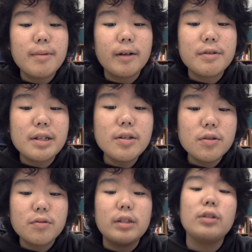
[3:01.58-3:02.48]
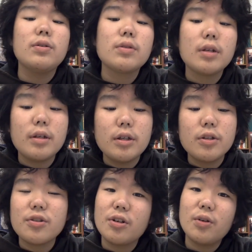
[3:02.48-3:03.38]
amount of sunscreen you use,
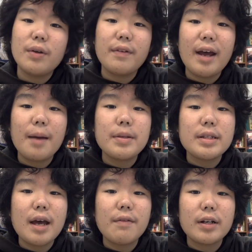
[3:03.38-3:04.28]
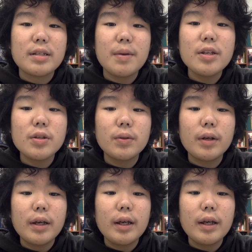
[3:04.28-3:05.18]
so if it happens to have
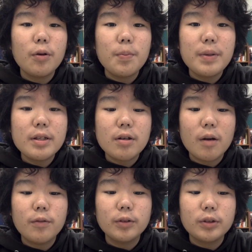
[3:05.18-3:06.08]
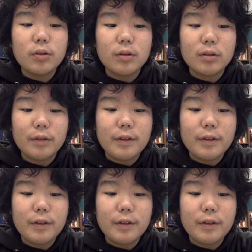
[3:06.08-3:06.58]
oxybenzone, it won't be as harmful to coral.